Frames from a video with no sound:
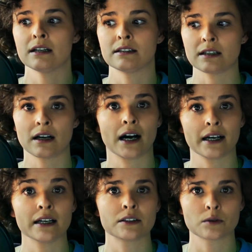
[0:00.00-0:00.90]
deny
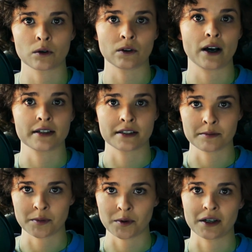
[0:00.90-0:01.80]
it, or lie some
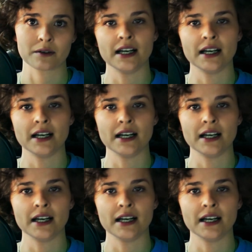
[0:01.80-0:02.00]
more.